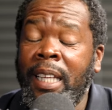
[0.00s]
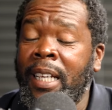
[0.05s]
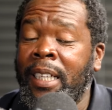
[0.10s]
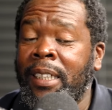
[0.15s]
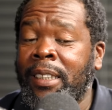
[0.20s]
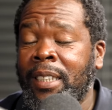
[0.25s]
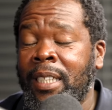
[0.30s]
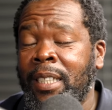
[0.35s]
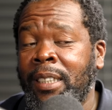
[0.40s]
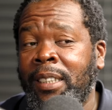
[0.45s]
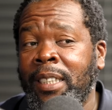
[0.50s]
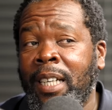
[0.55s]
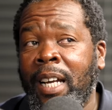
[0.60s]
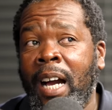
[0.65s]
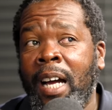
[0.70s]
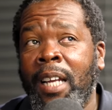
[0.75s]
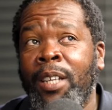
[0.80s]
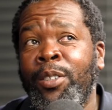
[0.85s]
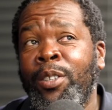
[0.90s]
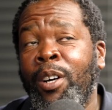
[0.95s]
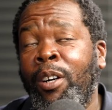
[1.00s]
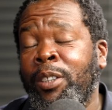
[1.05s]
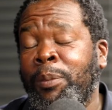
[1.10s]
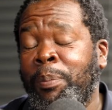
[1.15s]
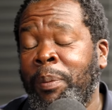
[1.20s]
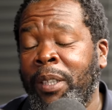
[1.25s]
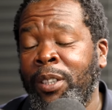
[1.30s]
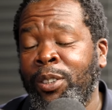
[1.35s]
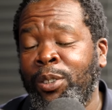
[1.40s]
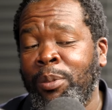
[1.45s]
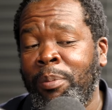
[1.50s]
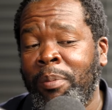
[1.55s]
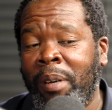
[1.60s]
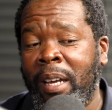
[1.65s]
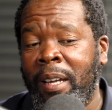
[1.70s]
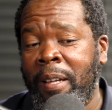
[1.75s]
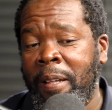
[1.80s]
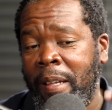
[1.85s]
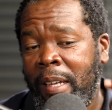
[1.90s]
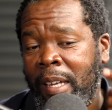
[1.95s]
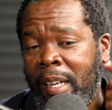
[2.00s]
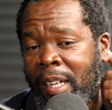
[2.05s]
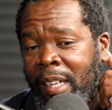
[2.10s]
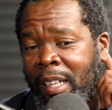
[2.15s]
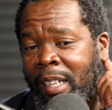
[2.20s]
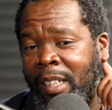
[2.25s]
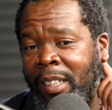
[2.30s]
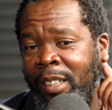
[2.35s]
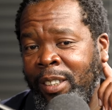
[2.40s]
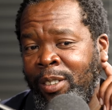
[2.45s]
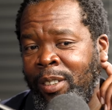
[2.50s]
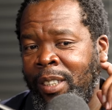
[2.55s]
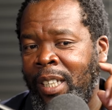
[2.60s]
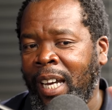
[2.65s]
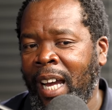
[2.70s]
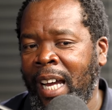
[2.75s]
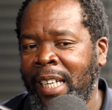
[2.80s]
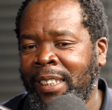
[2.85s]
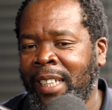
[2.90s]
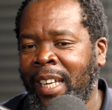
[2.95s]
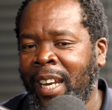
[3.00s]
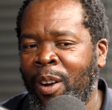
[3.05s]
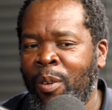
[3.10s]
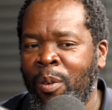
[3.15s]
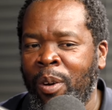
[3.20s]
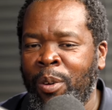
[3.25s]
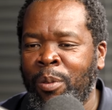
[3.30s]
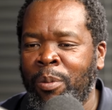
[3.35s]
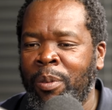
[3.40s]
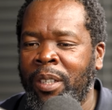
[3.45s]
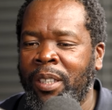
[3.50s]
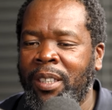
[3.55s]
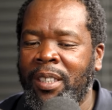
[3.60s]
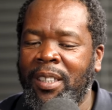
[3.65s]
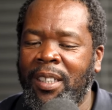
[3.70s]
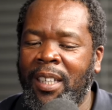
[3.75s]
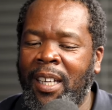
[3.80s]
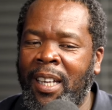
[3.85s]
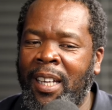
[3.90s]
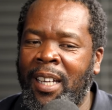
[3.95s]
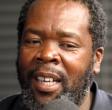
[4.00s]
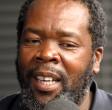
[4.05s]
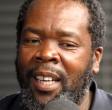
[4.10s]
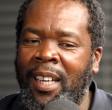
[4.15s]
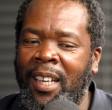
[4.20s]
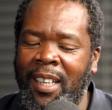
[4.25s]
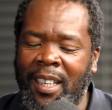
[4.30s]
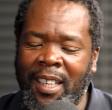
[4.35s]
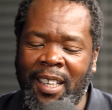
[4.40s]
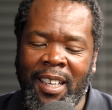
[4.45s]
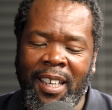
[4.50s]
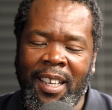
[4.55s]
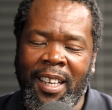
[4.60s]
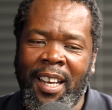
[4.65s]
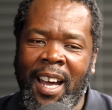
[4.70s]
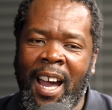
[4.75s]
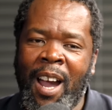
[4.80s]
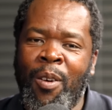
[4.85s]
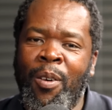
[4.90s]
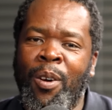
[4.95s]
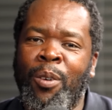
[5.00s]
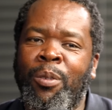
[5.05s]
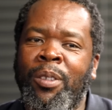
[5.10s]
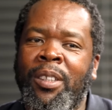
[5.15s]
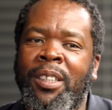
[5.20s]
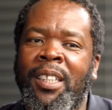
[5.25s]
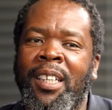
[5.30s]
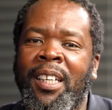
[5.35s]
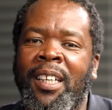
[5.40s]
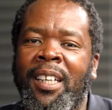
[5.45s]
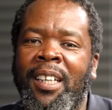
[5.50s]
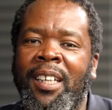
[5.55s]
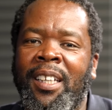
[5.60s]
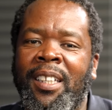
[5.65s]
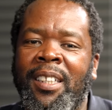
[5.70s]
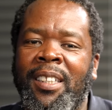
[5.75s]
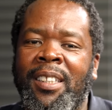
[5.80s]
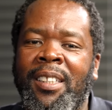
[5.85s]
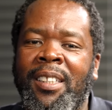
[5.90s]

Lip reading: thing is critical. You know, I was speaking to the guys that I work with. I work with the